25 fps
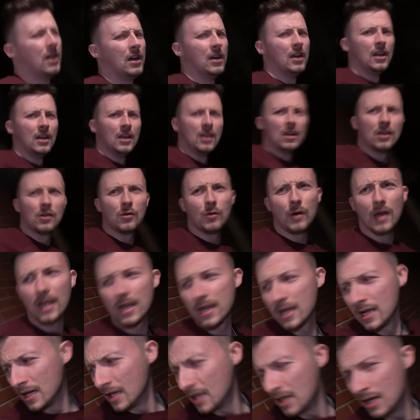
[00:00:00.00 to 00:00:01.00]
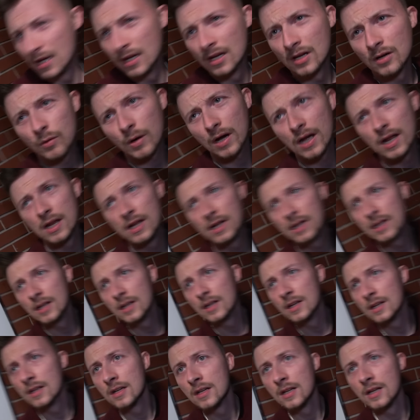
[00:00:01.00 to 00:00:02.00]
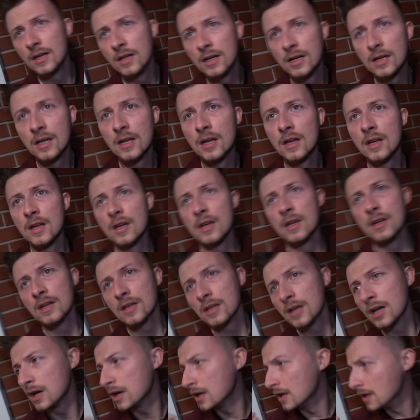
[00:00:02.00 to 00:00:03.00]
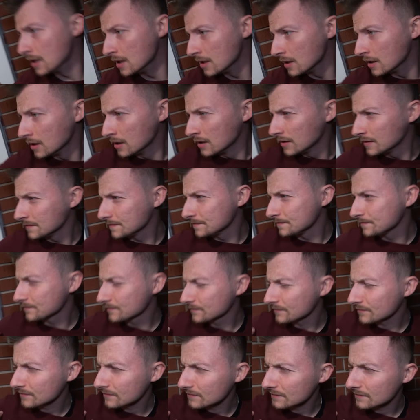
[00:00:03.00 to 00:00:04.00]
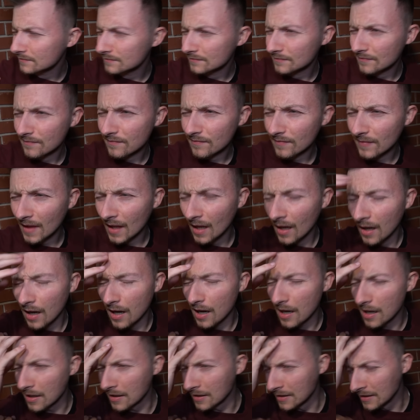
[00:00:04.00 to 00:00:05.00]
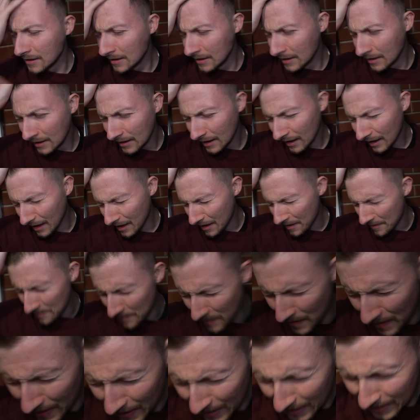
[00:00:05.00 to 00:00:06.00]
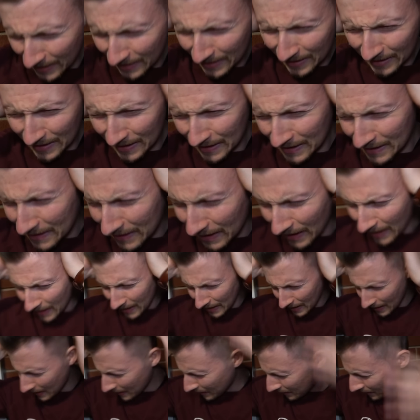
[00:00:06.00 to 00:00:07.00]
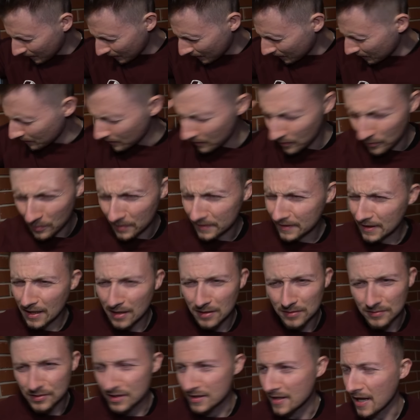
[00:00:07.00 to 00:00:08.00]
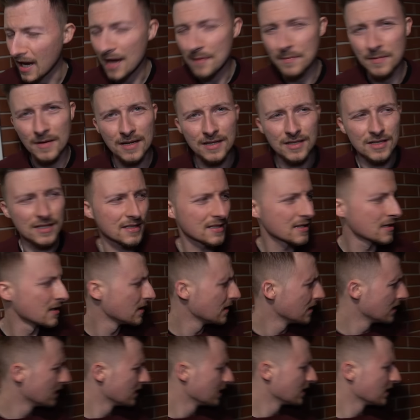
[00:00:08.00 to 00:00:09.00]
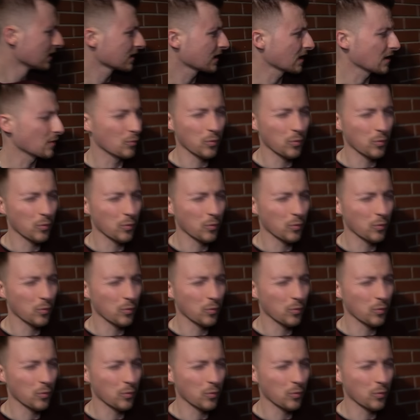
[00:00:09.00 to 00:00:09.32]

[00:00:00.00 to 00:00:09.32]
okay? Dude, Jeff the Killer's here, I think it's Jesse. He was saying you were Slenderman or something? Uh, um, I, I don't know what the hell just happened, I just... Okay, listen,